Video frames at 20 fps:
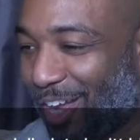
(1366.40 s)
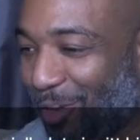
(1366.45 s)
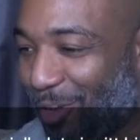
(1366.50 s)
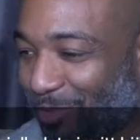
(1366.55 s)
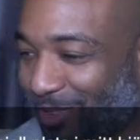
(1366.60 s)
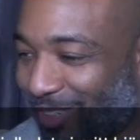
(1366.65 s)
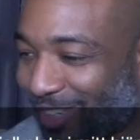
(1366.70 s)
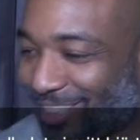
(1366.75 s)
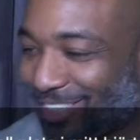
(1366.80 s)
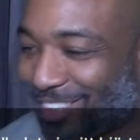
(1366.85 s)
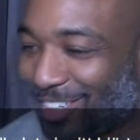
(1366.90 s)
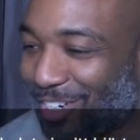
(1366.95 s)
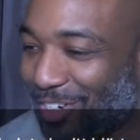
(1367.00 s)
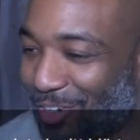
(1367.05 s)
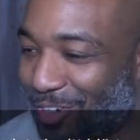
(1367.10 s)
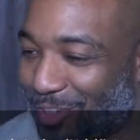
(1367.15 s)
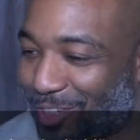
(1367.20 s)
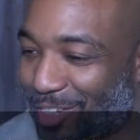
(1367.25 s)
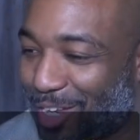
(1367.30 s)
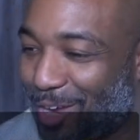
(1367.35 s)
I'm sensing a
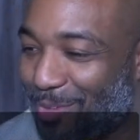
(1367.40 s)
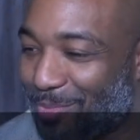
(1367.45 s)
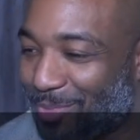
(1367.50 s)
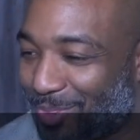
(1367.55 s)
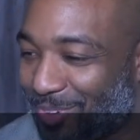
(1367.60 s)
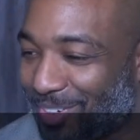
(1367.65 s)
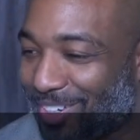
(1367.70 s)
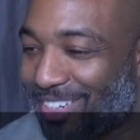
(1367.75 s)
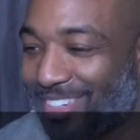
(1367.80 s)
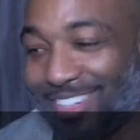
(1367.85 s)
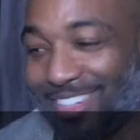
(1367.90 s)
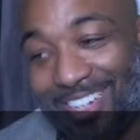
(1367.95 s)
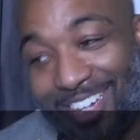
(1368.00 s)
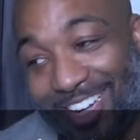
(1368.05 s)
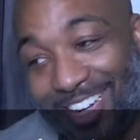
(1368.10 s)
new top three.